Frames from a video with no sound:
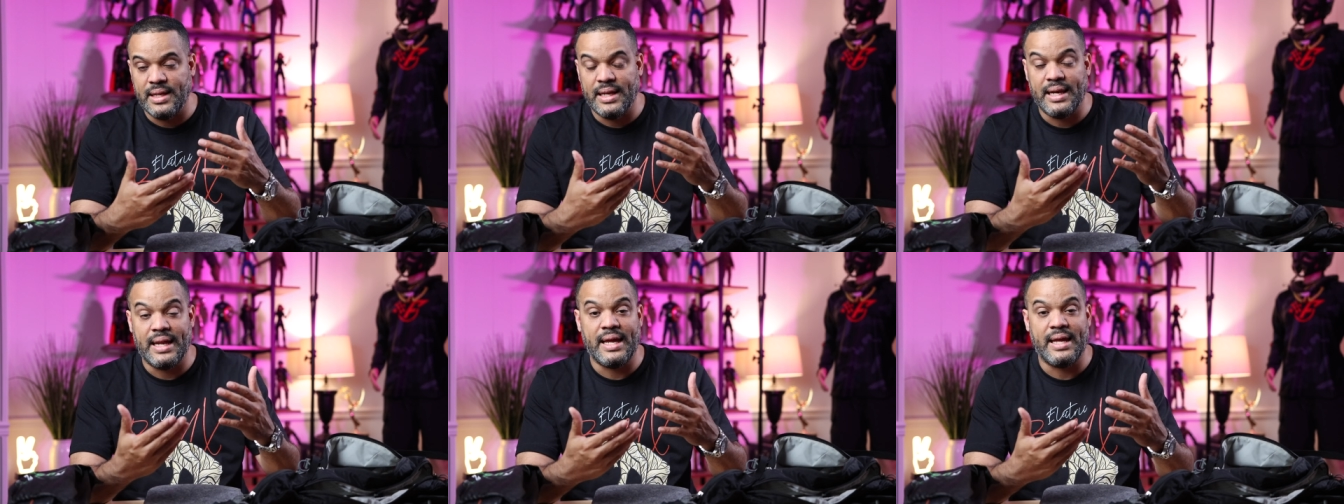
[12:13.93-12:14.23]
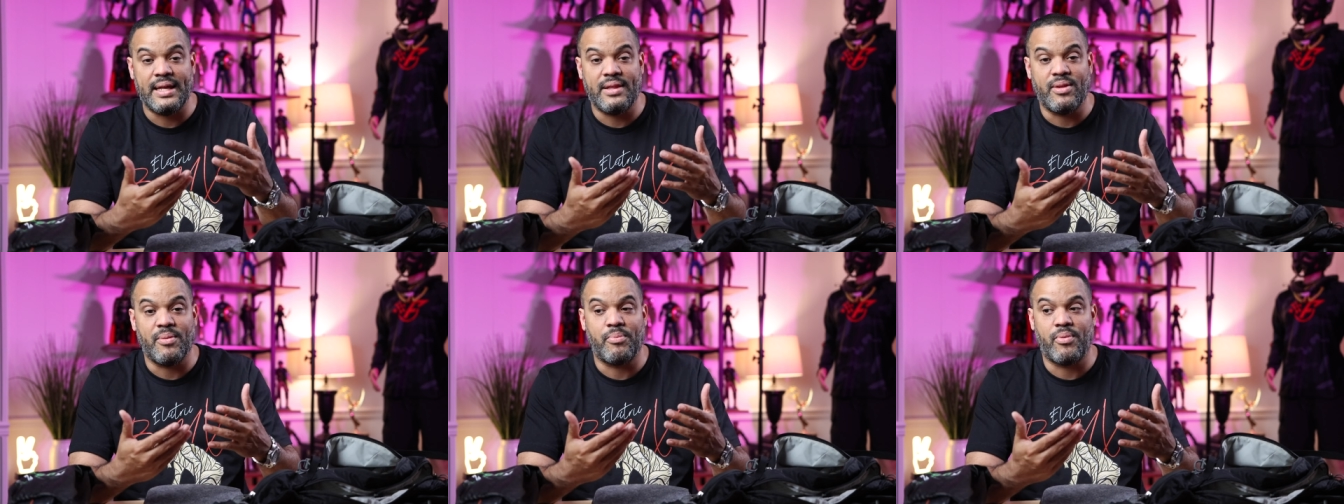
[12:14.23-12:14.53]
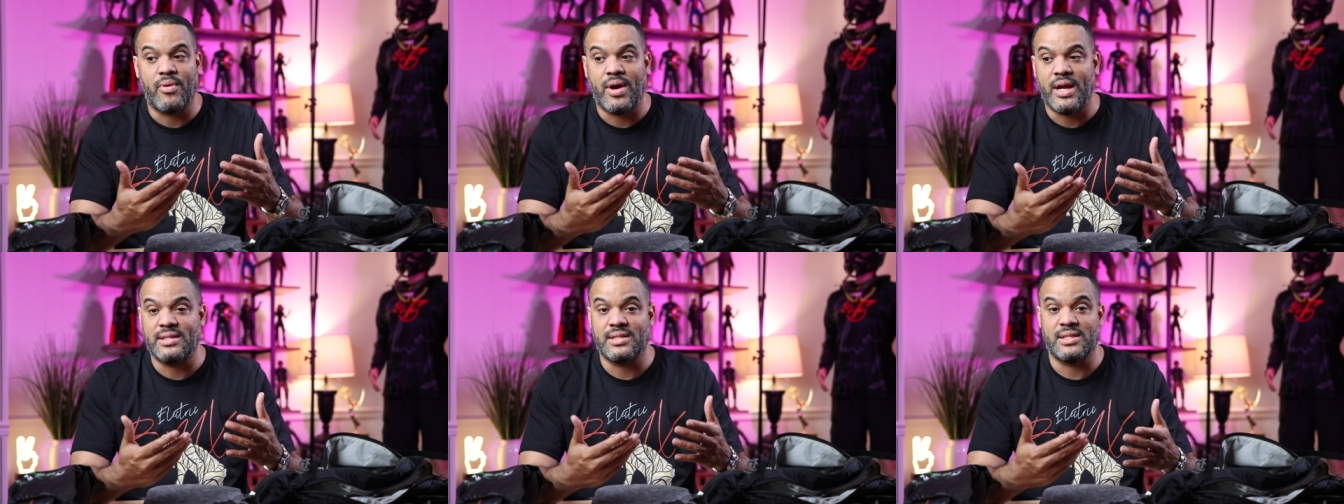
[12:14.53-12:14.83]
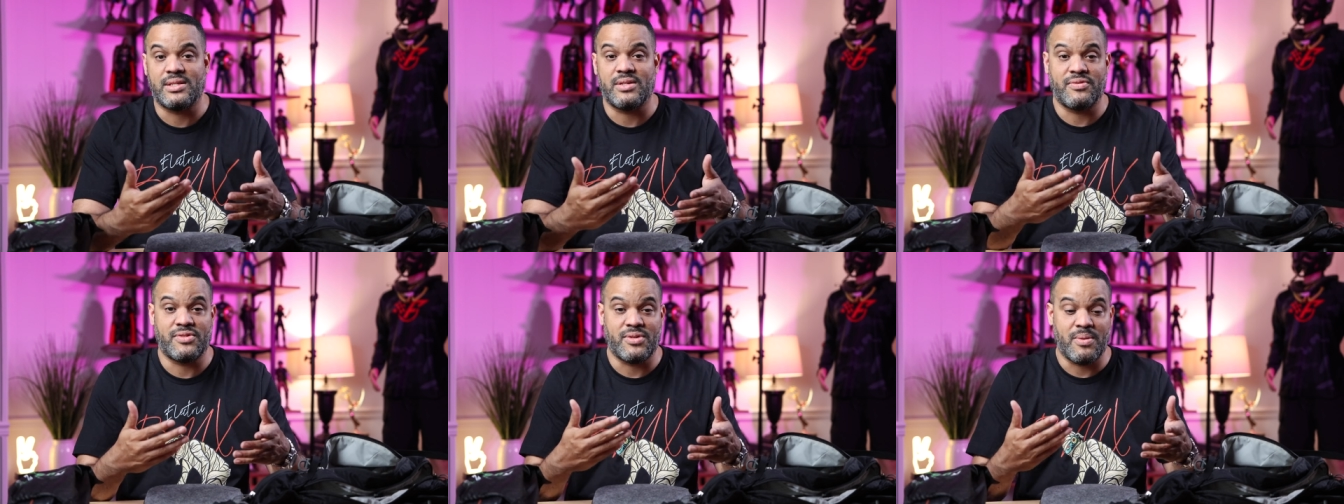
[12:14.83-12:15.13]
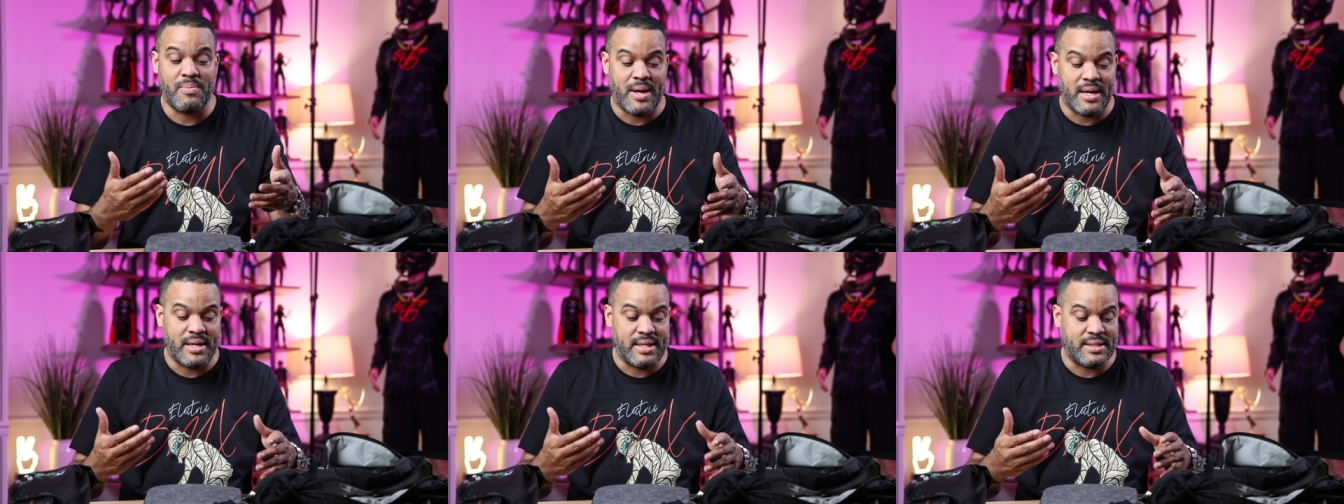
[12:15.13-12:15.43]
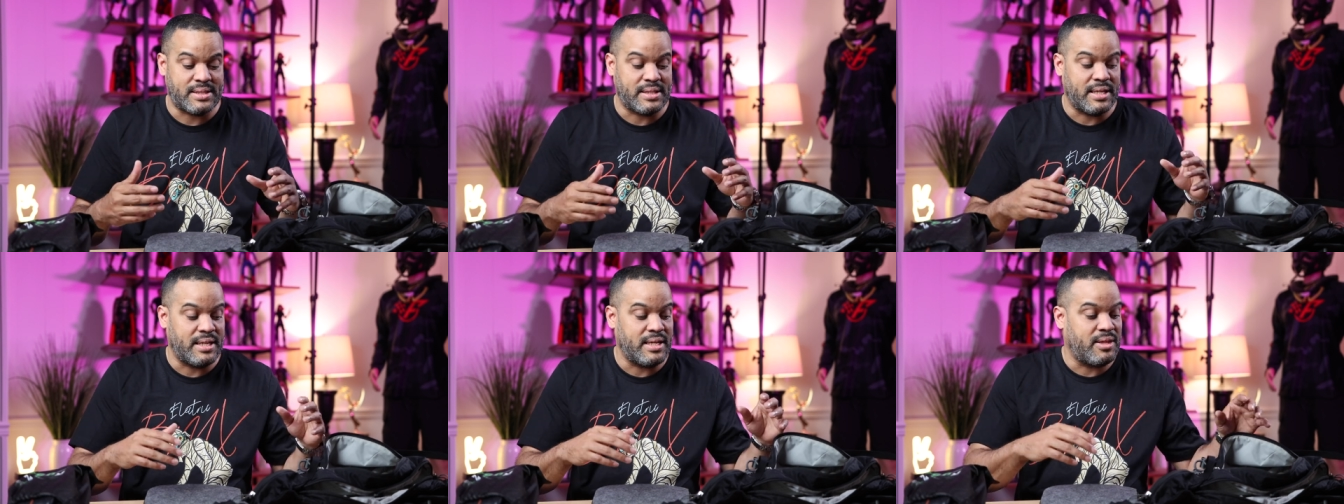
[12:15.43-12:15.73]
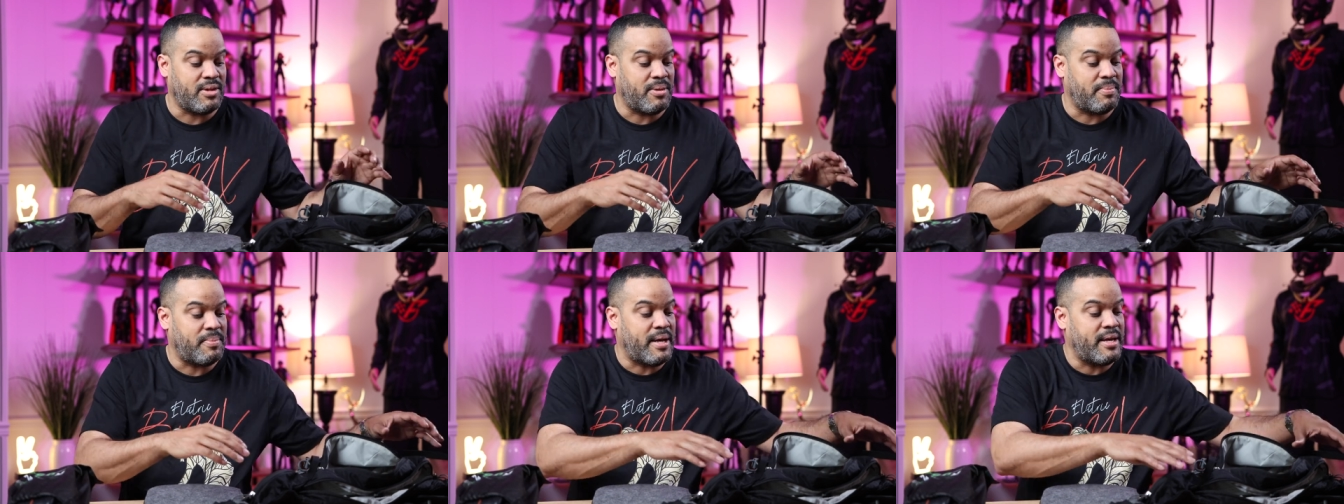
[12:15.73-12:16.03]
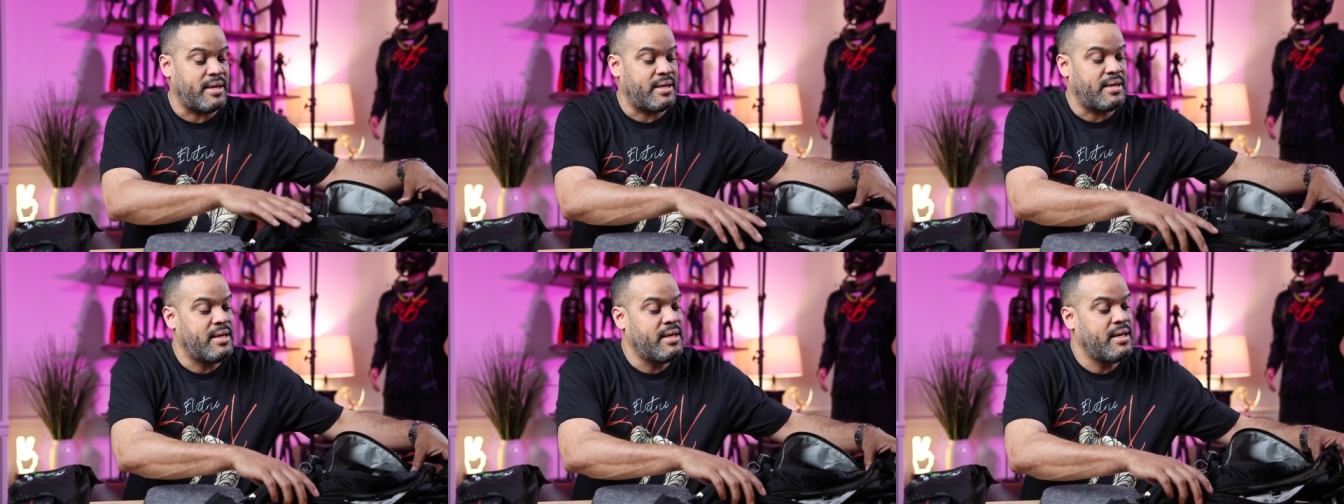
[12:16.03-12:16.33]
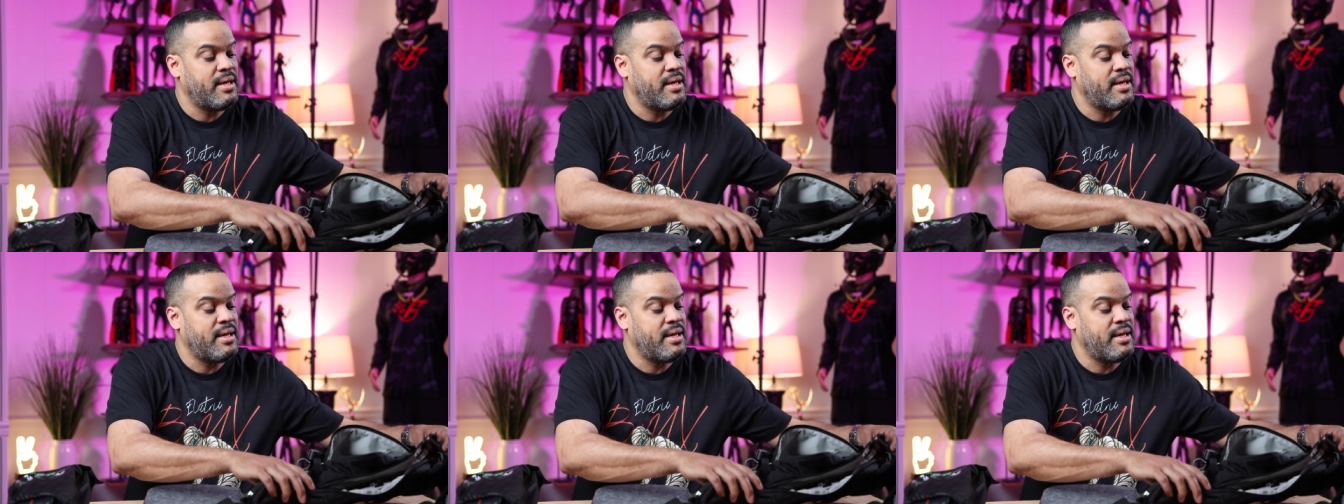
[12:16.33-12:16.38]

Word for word: delay the process of somebody stealing the bike